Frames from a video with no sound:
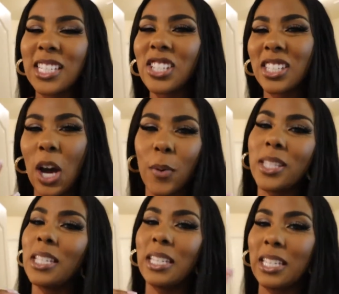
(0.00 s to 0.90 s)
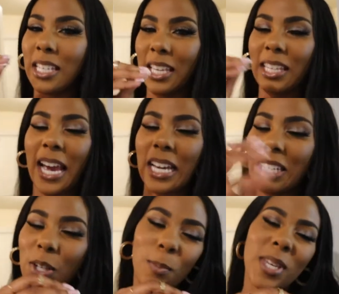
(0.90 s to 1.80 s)
It's just always good to get like a
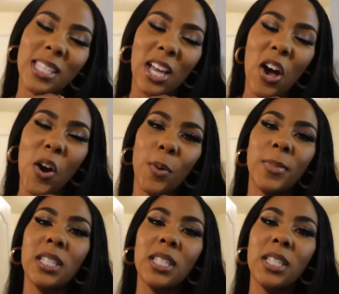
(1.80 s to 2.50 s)
little piece of home.